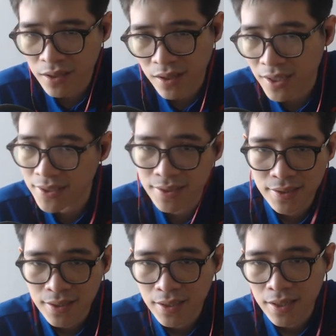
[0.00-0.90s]
next,
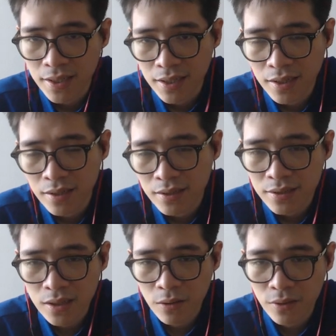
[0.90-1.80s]

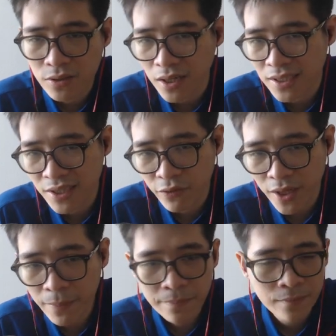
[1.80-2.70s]
so it's not easy for him.